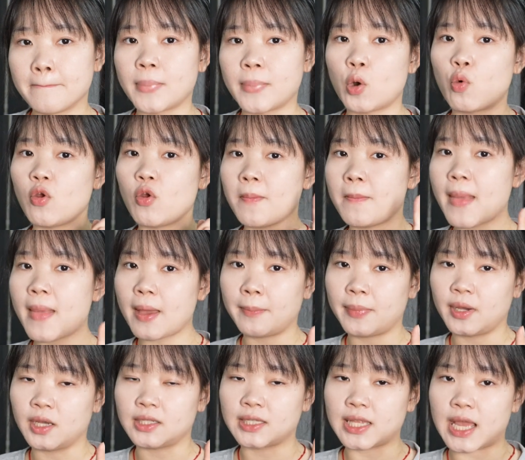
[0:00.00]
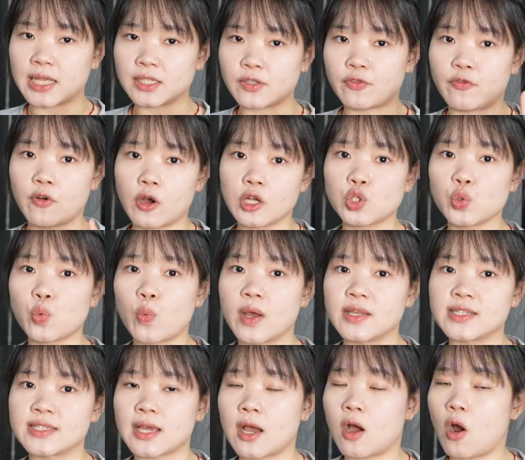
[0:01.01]
but remember that forged
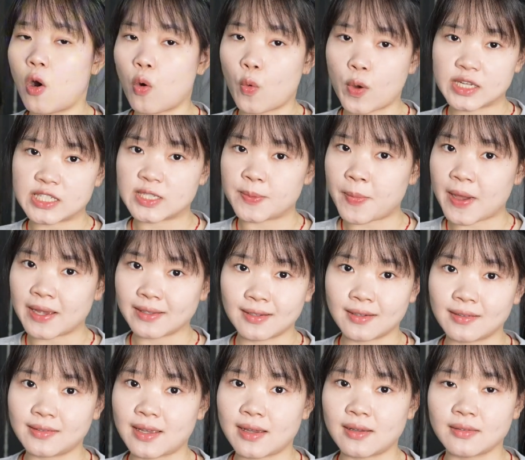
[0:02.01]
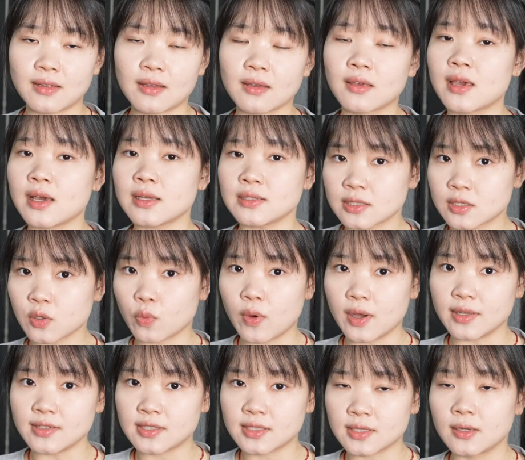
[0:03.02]
ones are always better than the cast
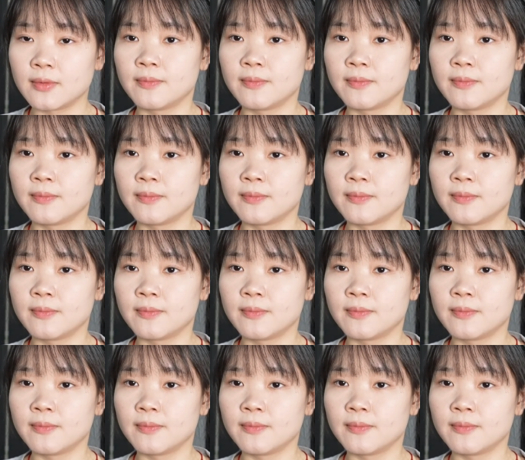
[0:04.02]
ones.